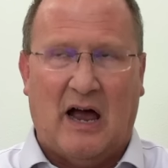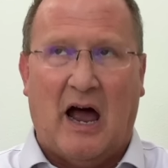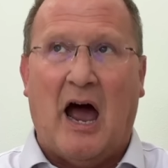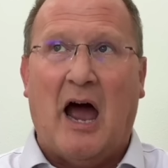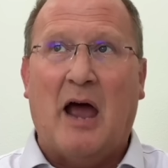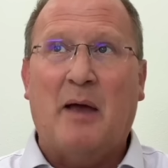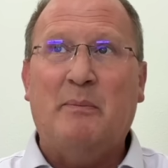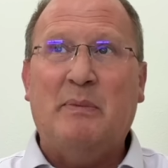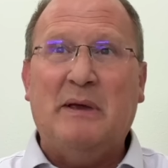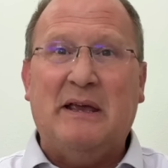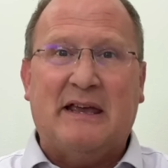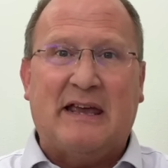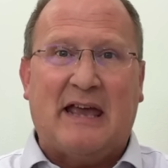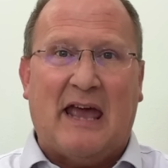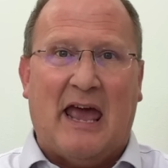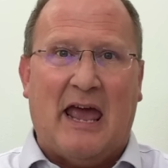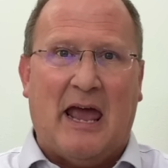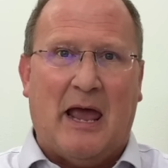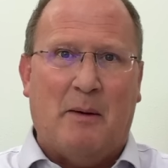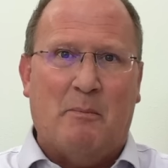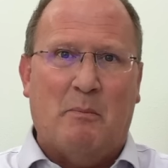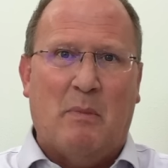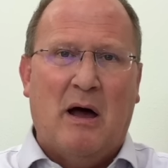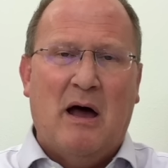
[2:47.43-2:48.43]
I
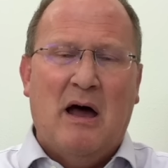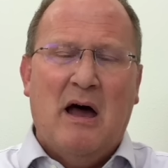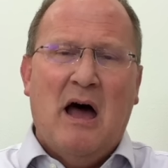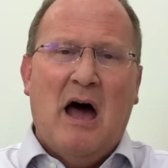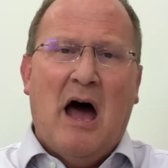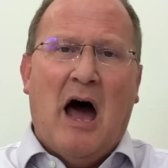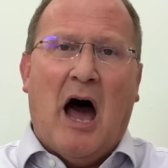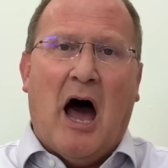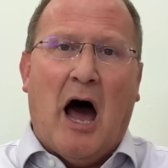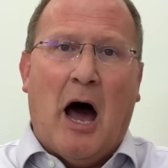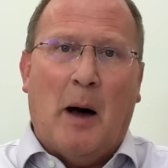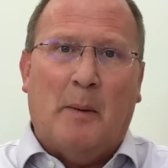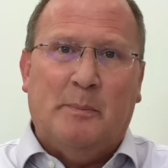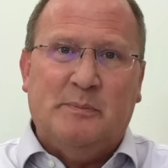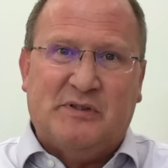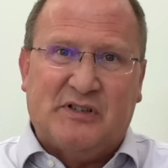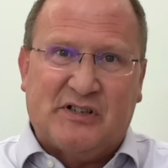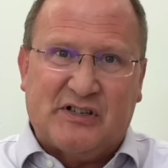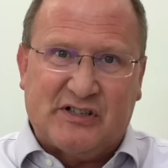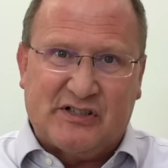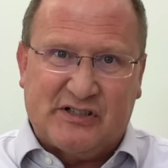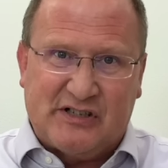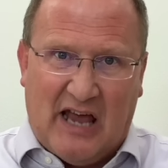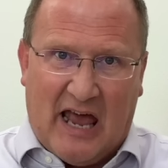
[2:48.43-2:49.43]
became
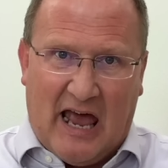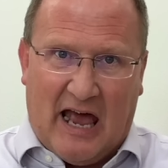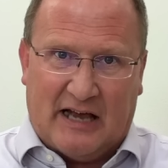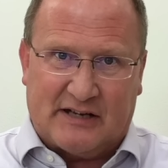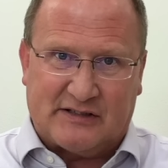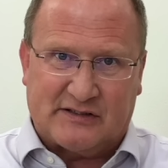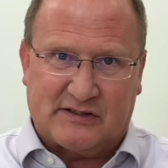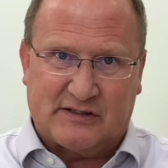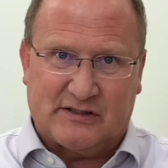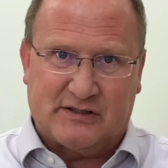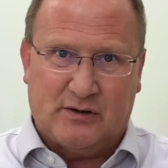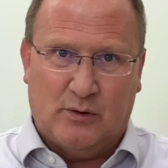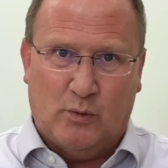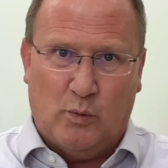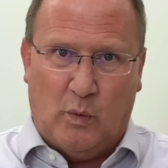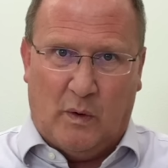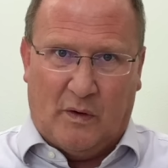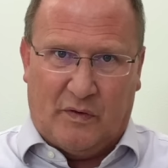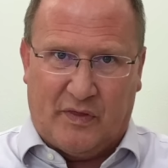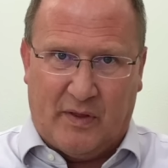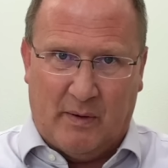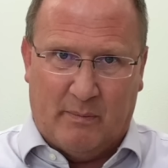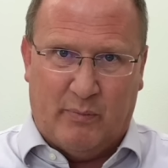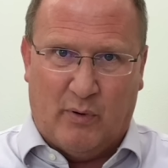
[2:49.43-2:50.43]
obsessed
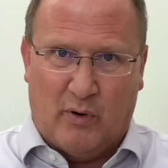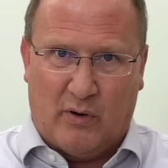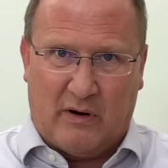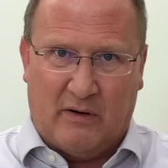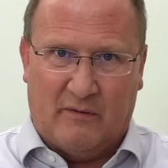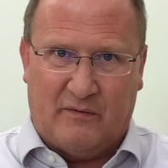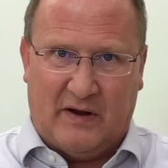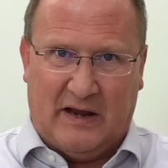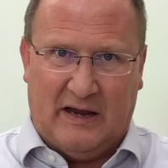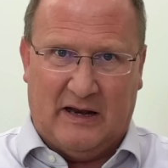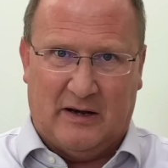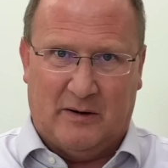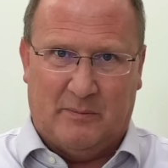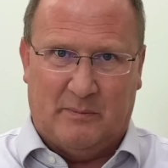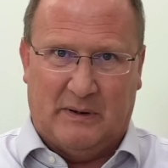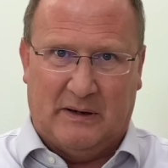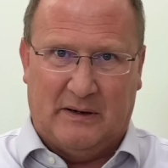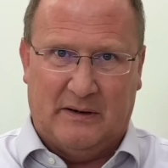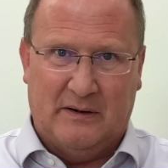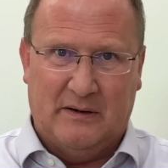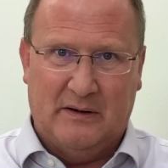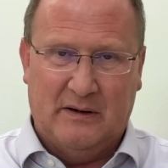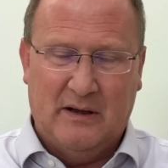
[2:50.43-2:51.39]
with the book of Helaman.